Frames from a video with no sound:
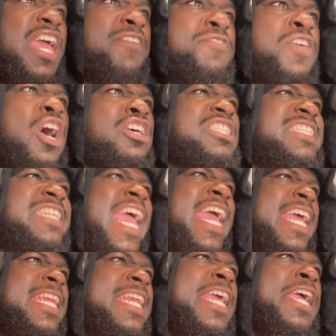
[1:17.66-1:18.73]
If y'all
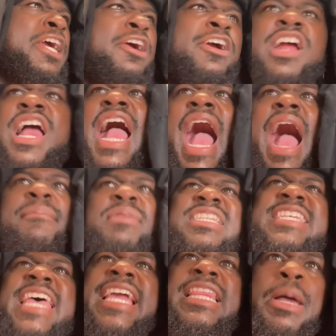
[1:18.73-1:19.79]
stay in here, I'm
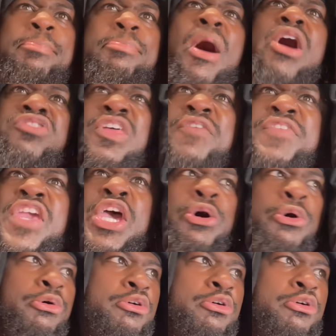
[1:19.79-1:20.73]
gonna take the both of you.